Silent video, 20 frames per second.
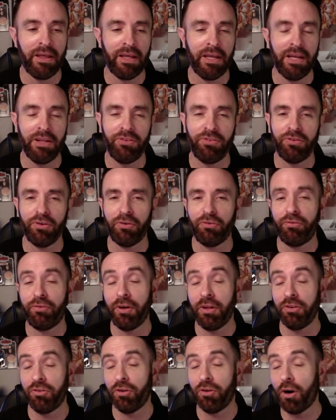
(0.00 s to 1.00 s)
It's so
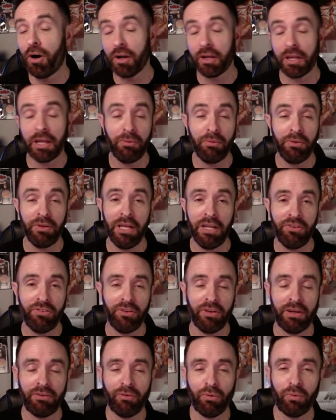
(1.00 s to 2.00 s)
fun talking with each
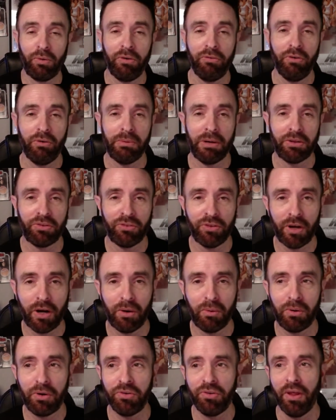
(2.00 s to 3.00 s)
and every one of you about Star
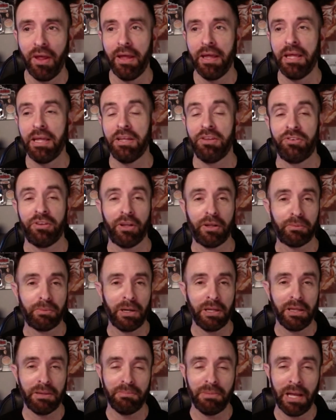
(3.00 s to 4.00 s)
Wars,
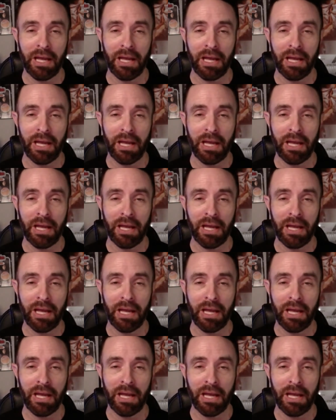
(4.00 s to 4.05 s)
celebrating The